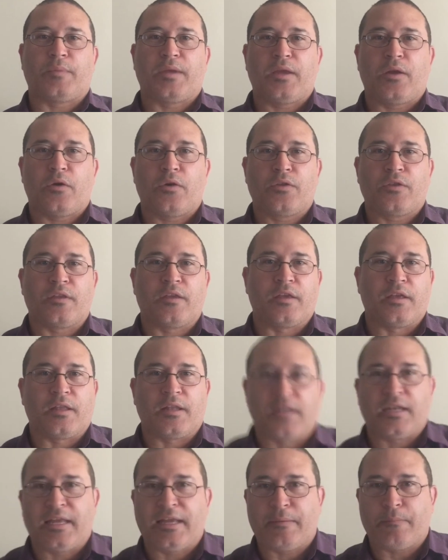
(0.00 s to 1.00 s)
be on the
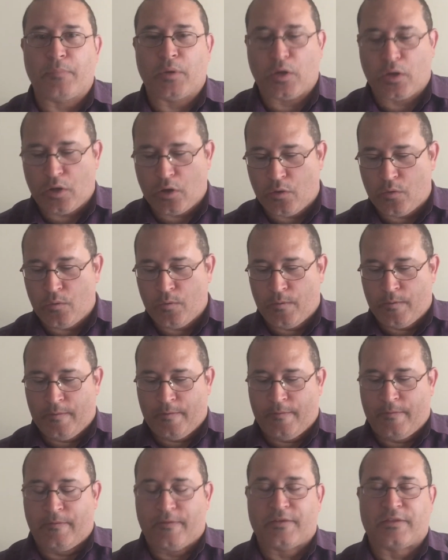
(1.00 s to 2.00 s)
link below,
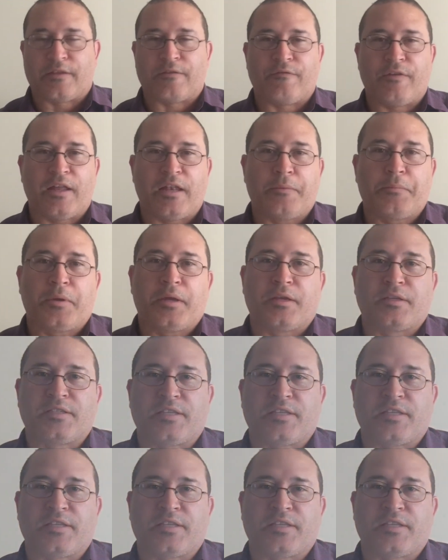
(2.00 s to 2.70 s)
Developing a